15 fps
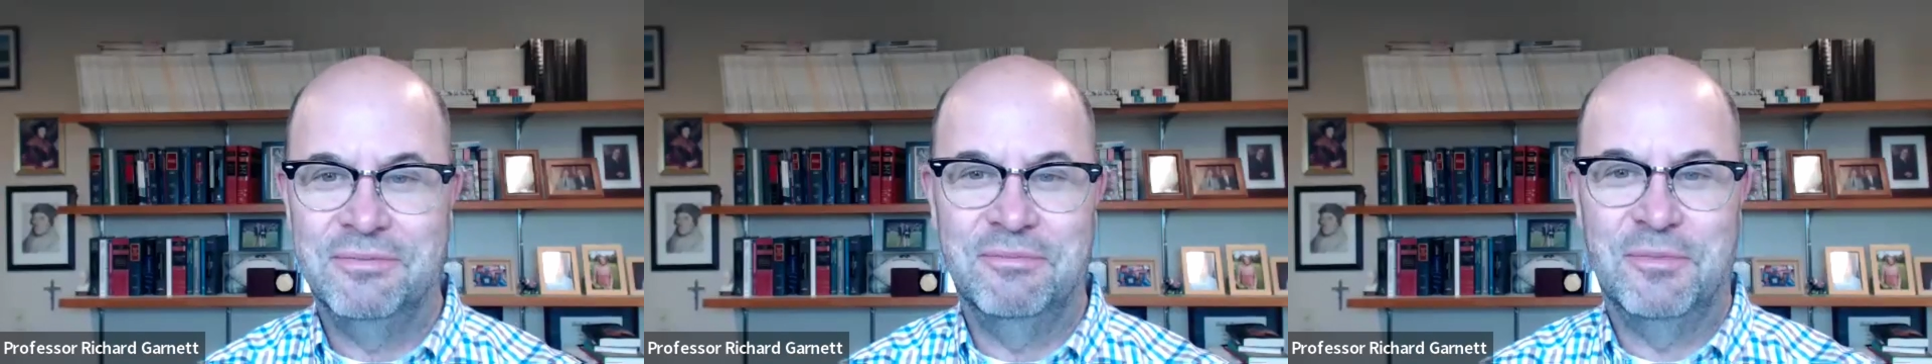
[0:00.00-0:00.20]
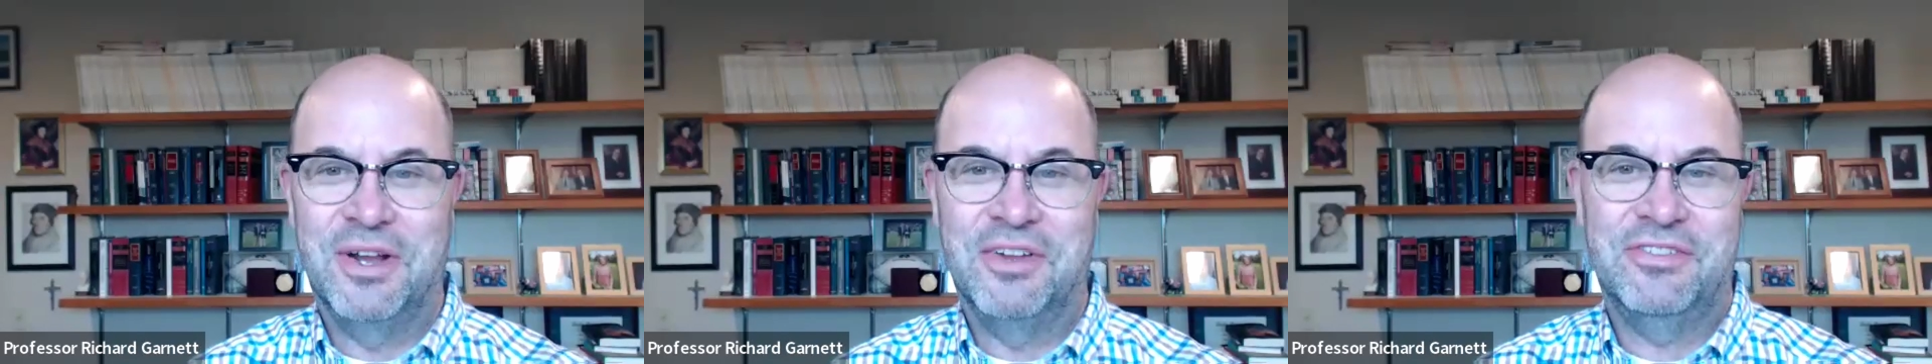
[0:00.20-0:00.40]

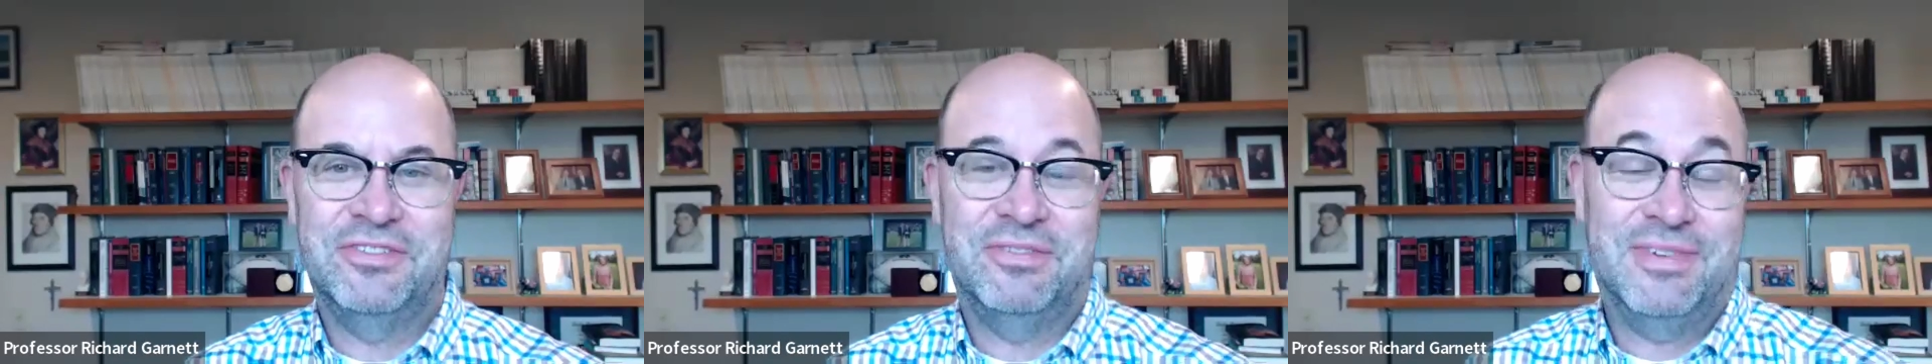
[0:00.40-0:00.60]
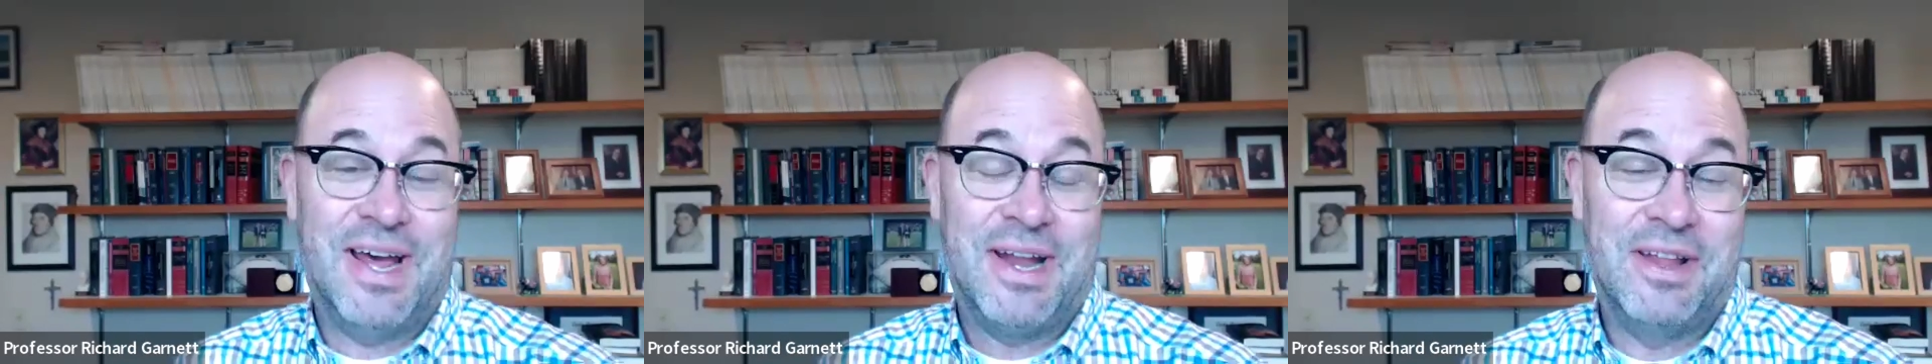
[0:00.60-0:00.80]
what
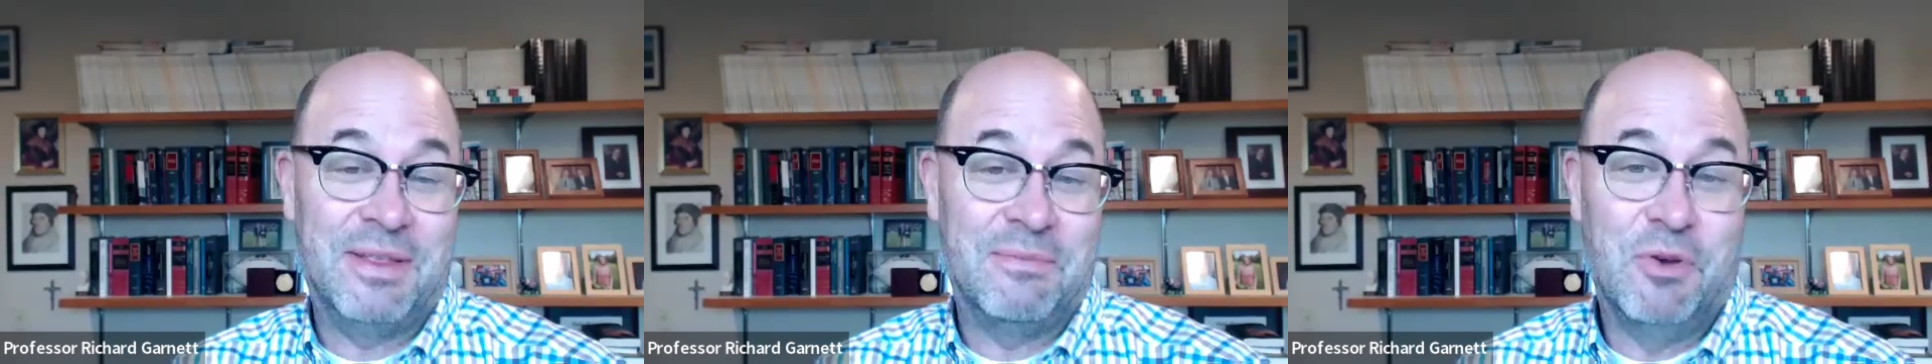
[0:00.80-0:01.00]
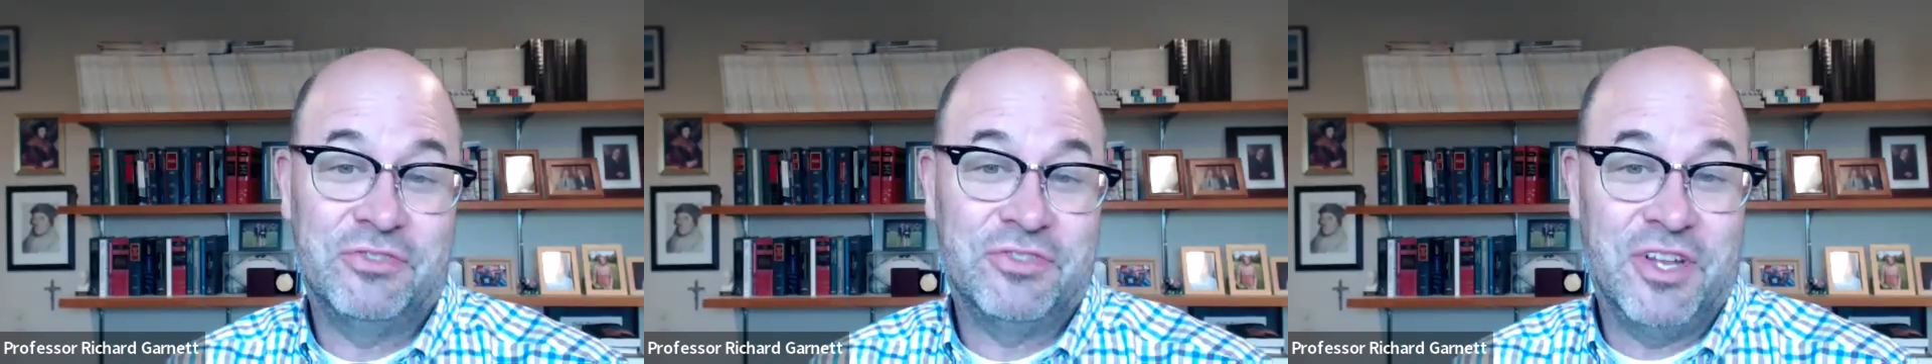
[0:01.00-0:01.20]
is kind of the
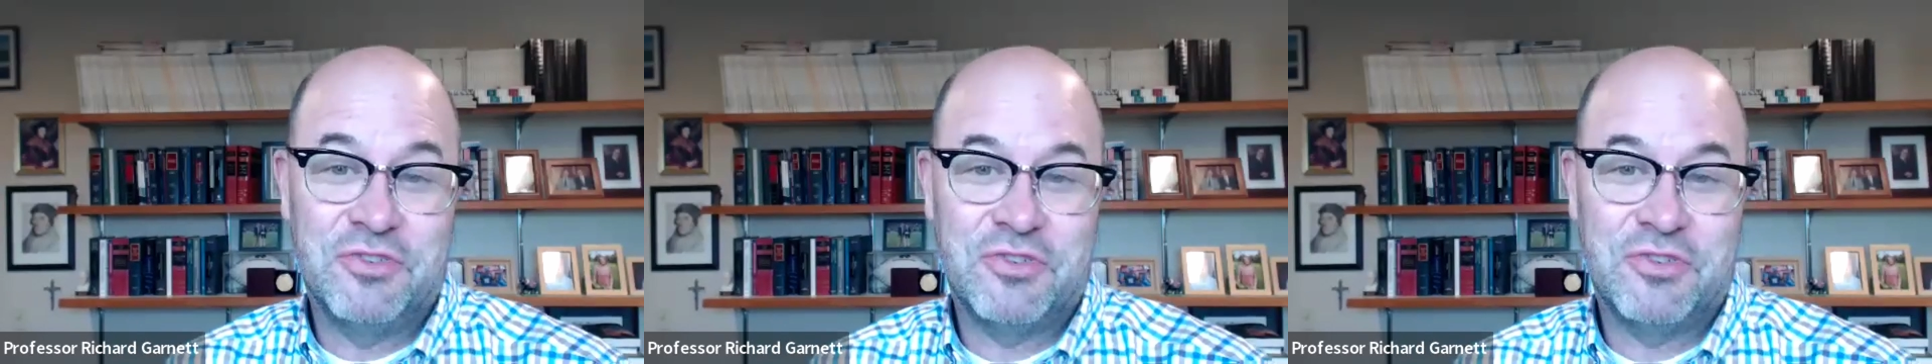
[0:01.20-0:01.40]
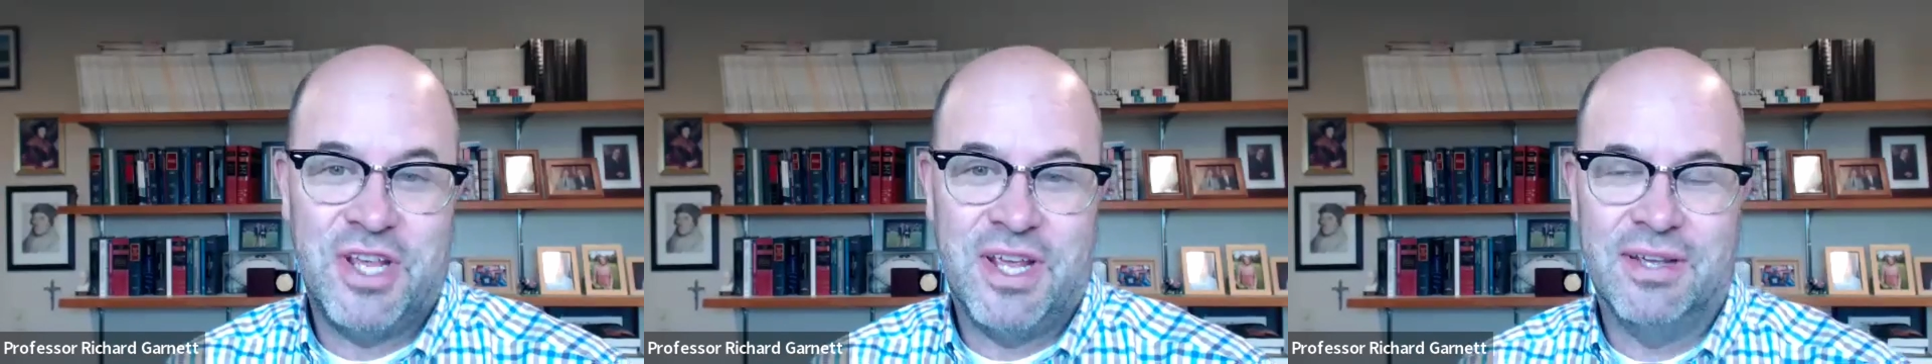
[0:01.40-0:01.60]
most
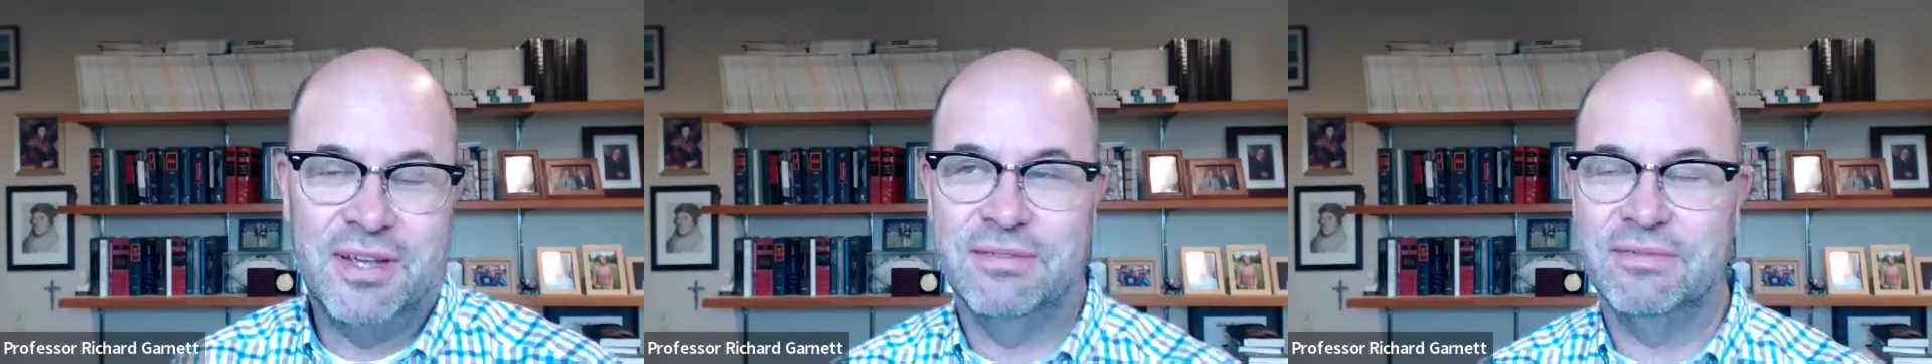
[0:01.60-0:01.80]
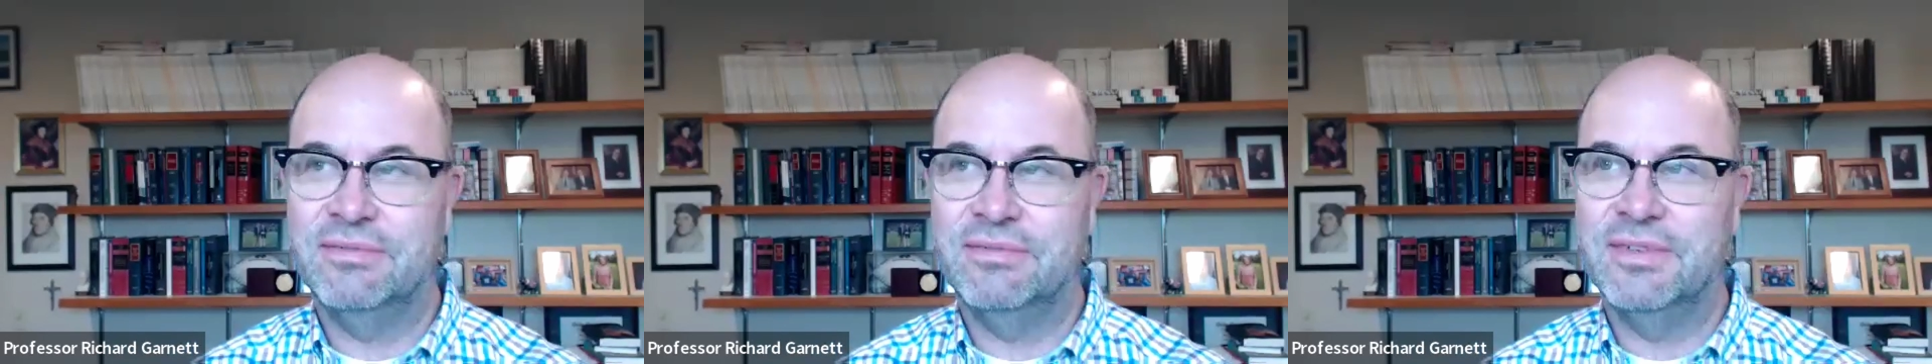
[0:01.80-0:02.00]
interesting
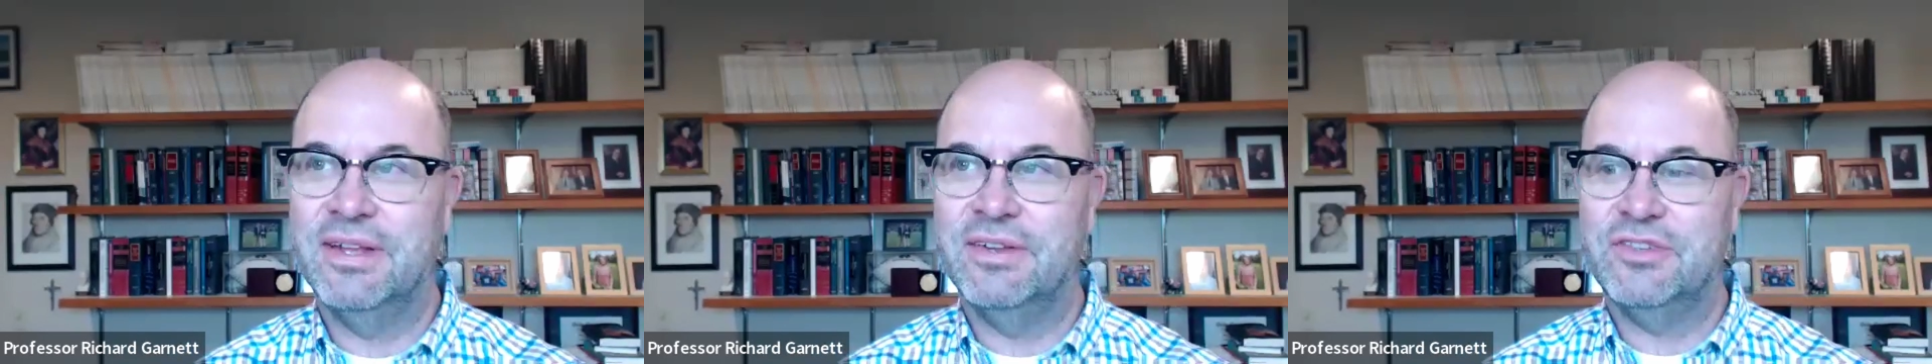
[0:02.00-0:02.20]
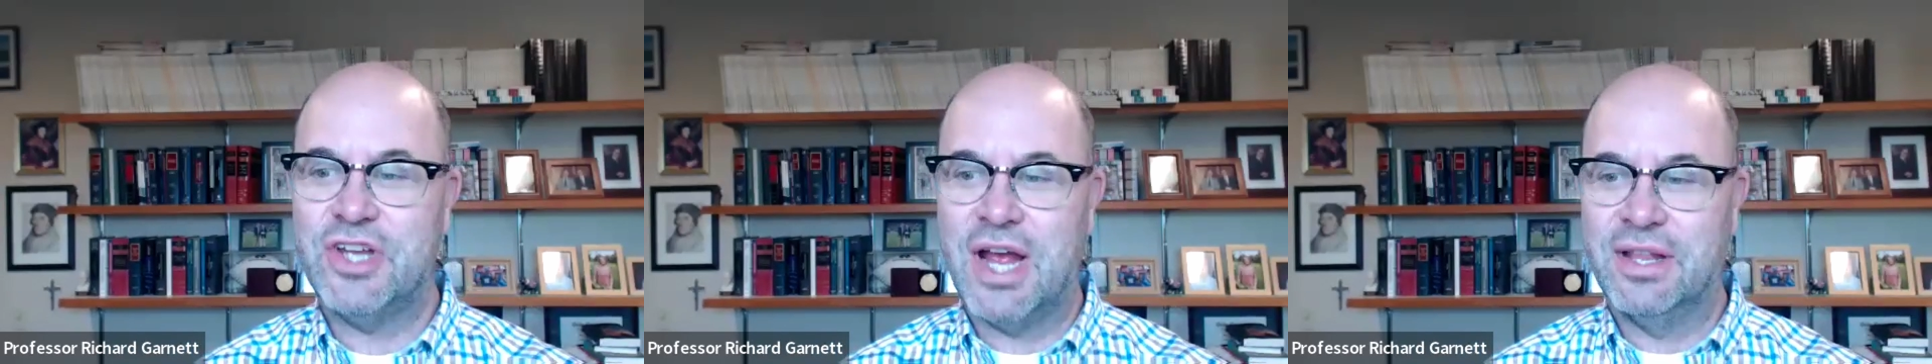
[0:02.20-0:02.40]
and
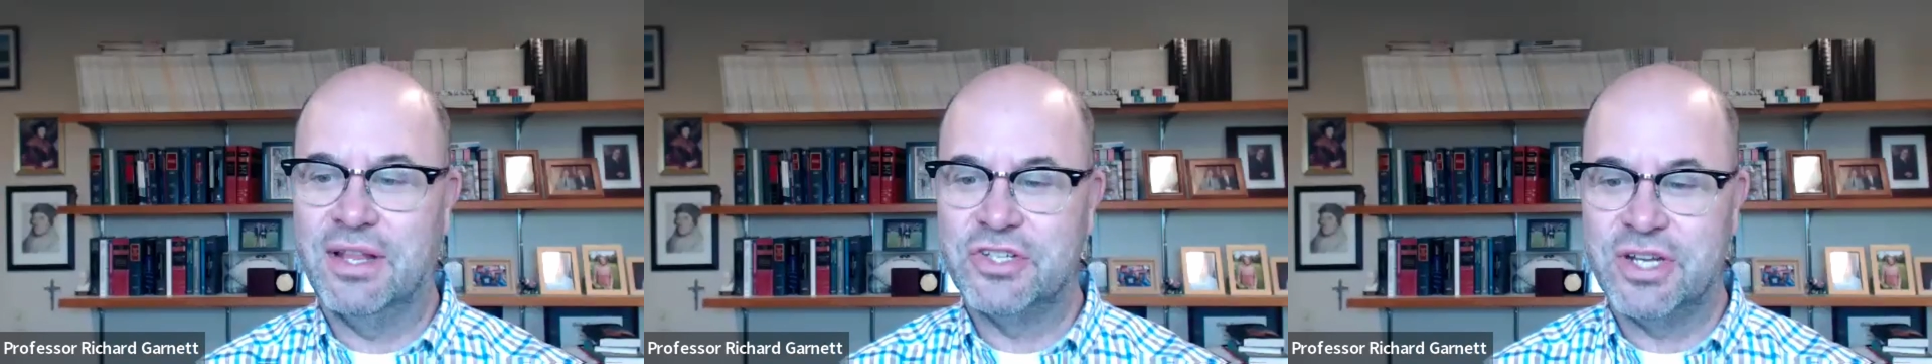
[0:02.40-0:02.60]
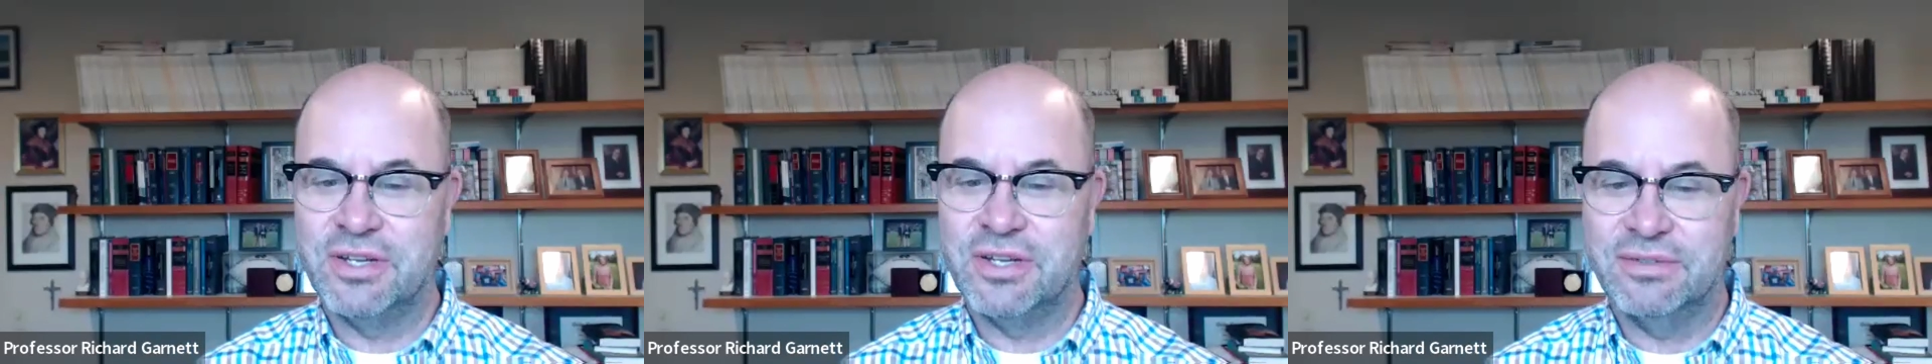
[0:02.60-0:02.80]

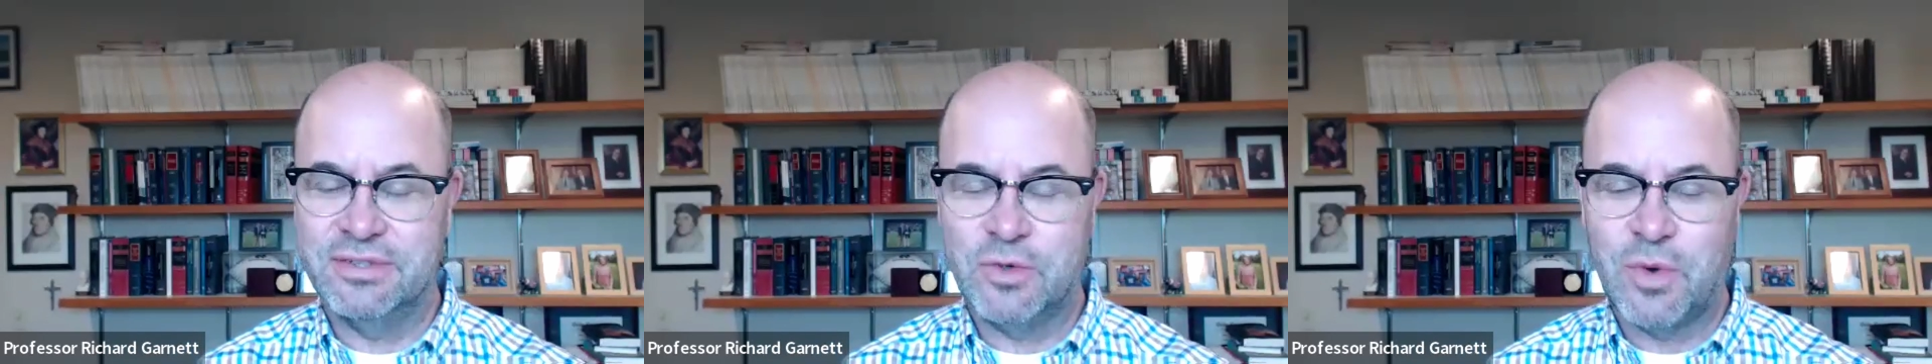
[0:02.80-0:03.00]
challenging